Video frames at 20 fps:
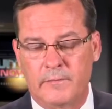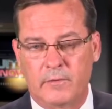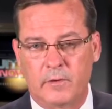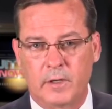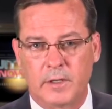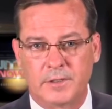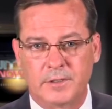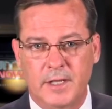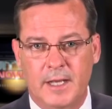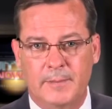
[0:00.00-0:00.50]
For
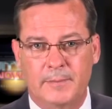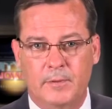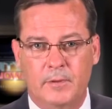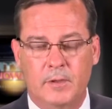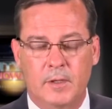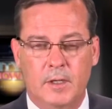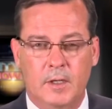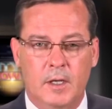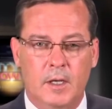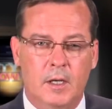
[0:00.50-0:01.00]
example,
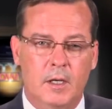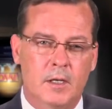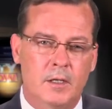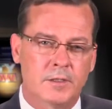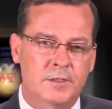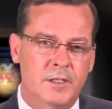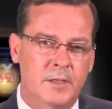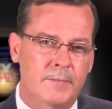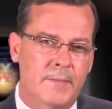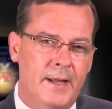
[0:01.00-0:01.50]

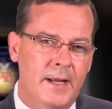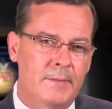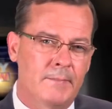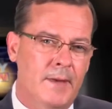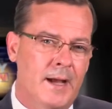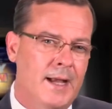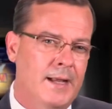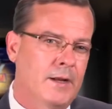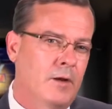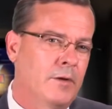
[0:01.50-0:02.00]
somebody
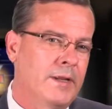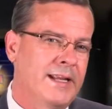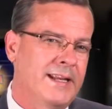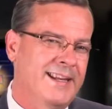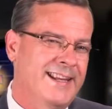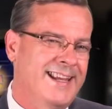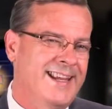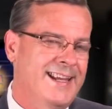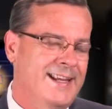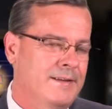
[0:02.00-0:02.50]
might only
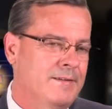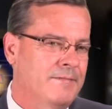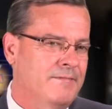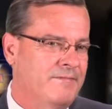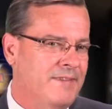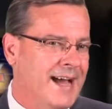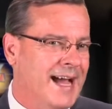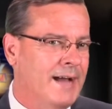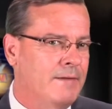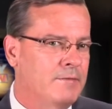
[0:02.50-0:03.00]
need
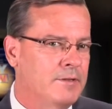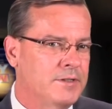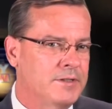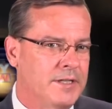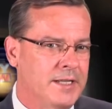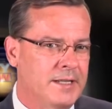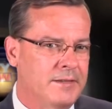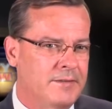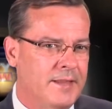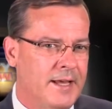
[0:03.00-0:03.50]
$5,000 or
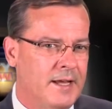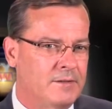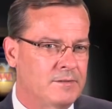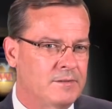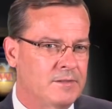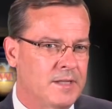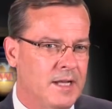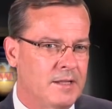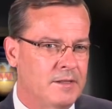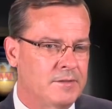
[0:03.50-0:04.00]

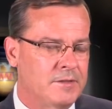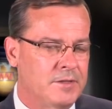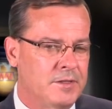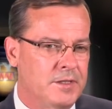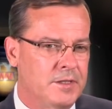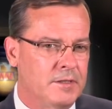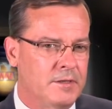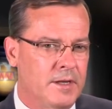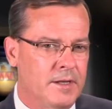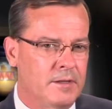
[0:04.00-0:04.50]
$10,000 a
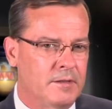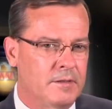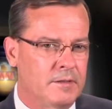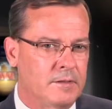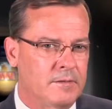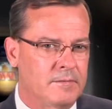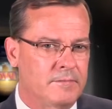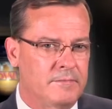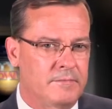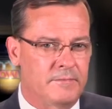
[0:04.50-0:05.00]
year out of
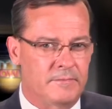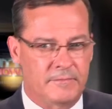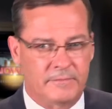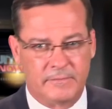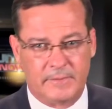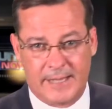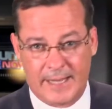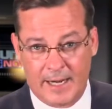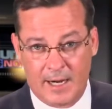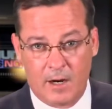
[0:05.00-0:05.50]
their
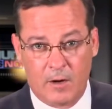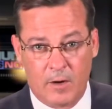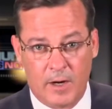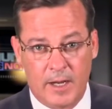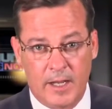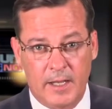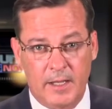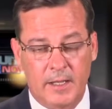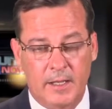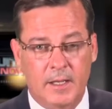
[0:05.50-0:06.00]

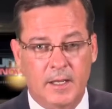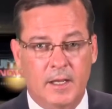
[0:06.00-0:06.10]
IRA.